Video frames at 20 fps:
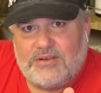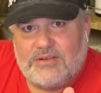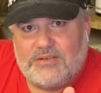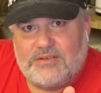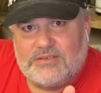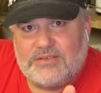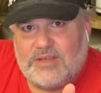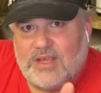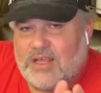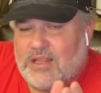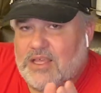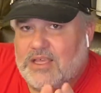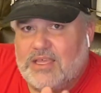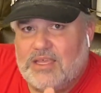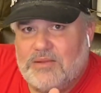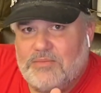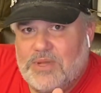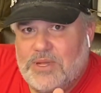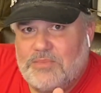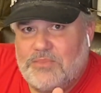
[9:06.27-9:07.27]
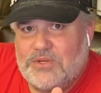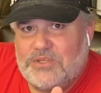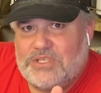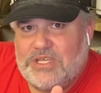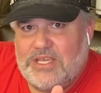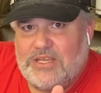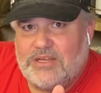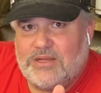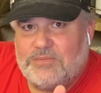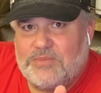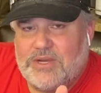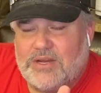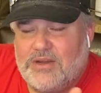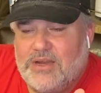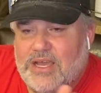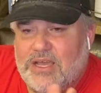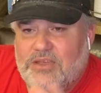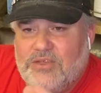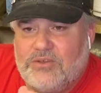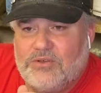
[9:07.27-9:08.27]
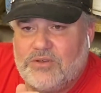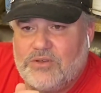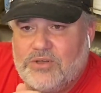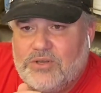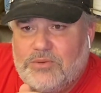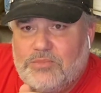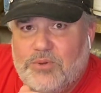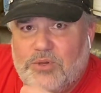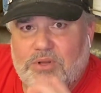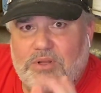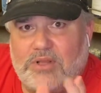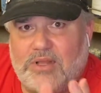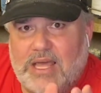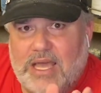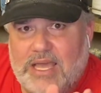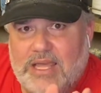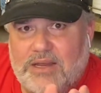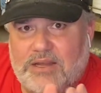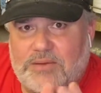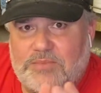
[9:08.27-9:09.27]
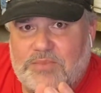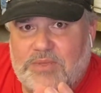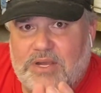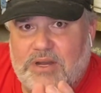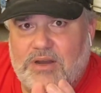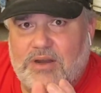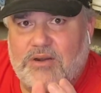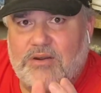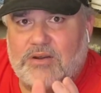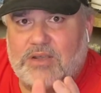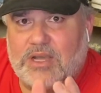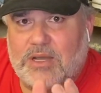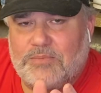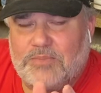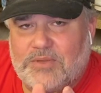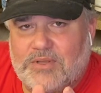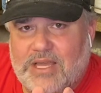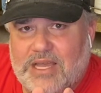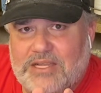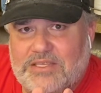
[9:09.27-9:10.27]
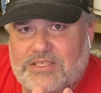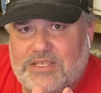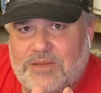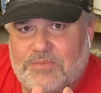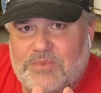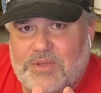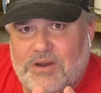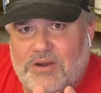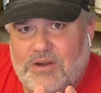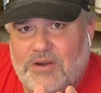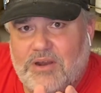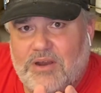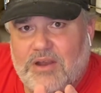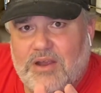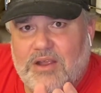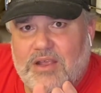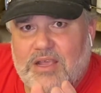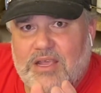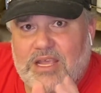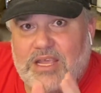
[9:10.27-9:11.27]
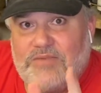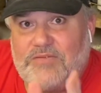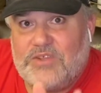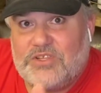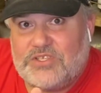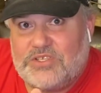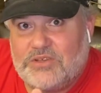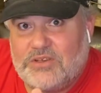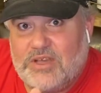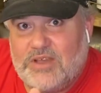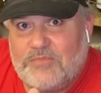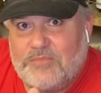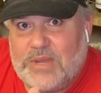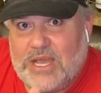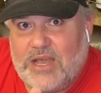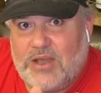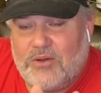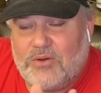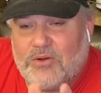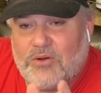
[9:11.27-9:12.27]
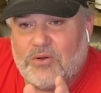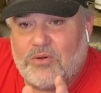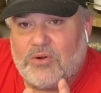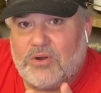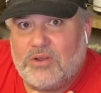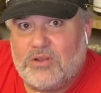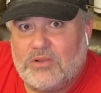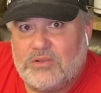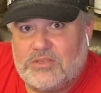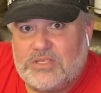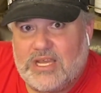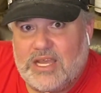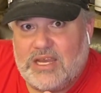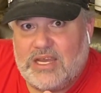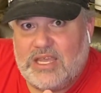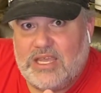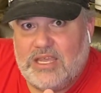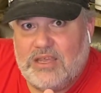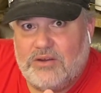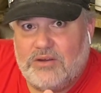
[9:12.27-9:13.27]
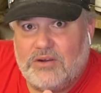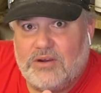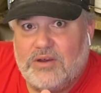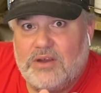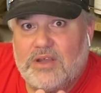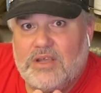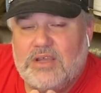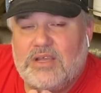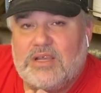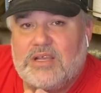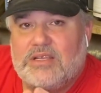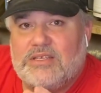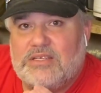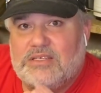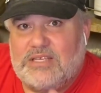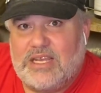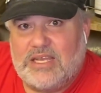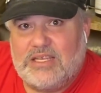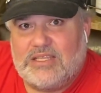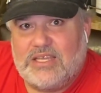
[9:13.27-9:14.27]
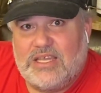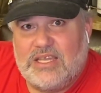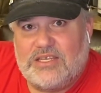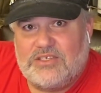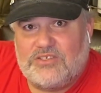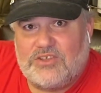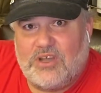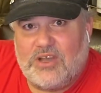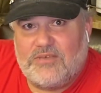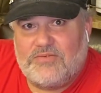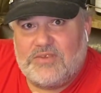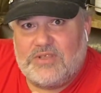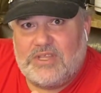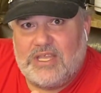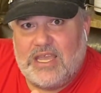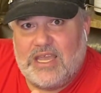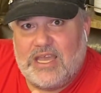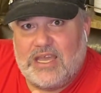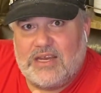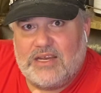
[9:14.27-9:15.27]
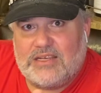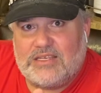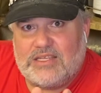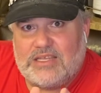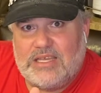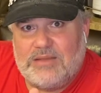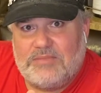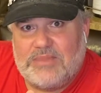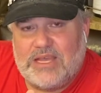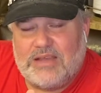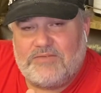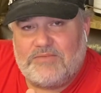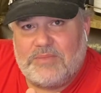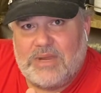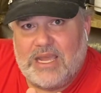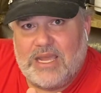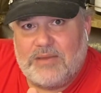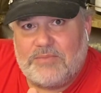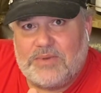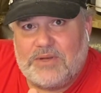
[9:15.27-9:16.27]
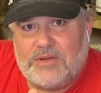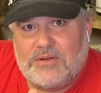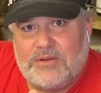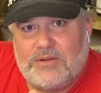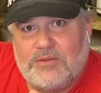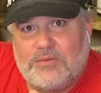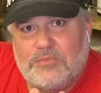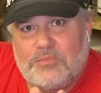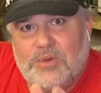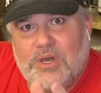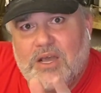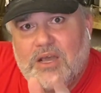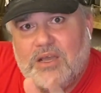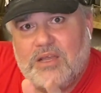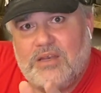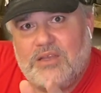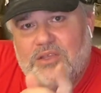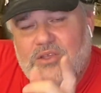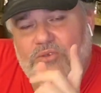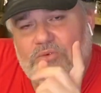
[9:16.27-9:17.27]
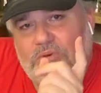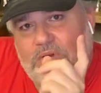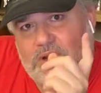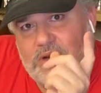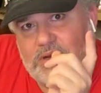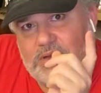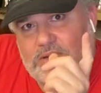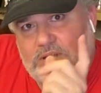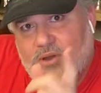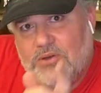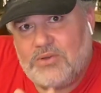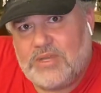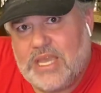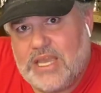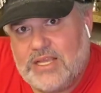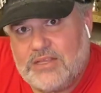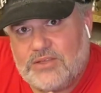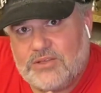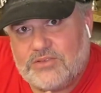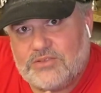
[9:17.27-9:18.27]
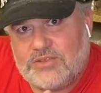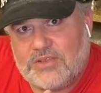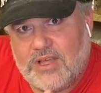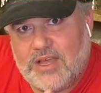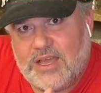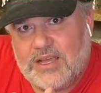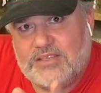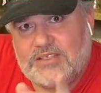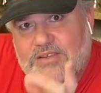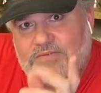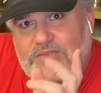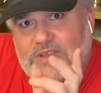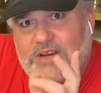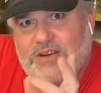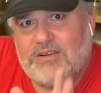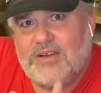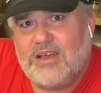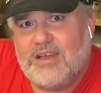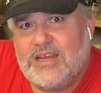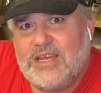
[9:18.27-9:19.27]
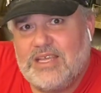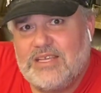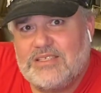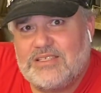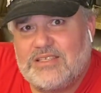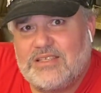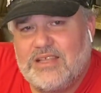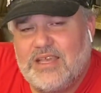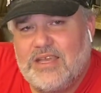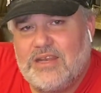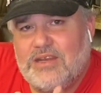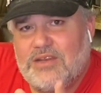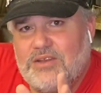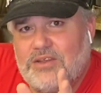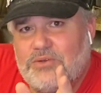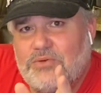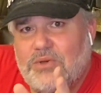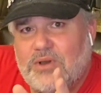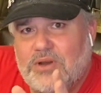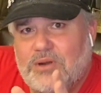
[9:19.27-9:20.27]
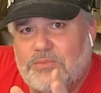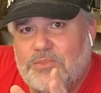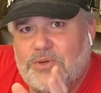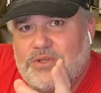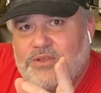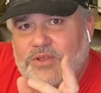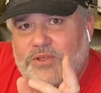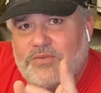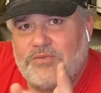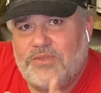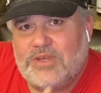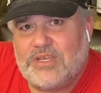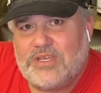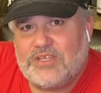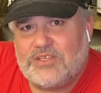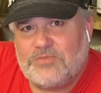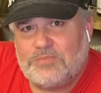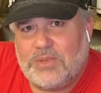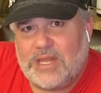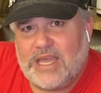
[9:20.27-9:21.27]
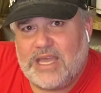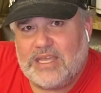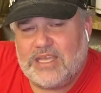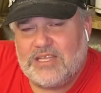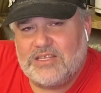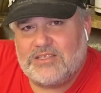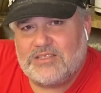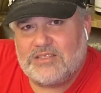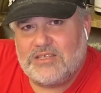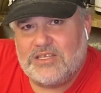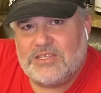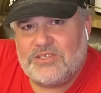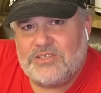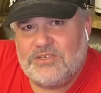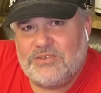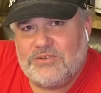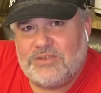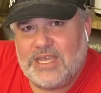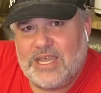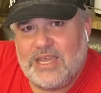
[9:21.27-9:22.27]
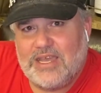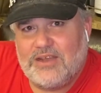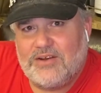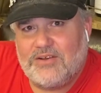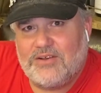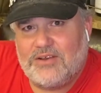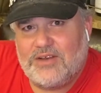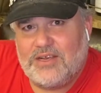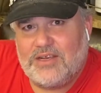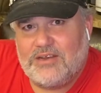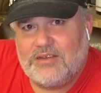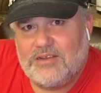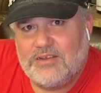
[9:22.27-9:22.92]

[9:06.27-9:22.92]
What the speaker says: It's not like anybody puts heat up there. Now, you could put a light up there or a couple lights up there if you still have power, or a little tiny heater to take the edge off in the attic to keep that from happening. But you want to locate those lines. If they're not insulated, you want to put the thickest black insulation you can on it.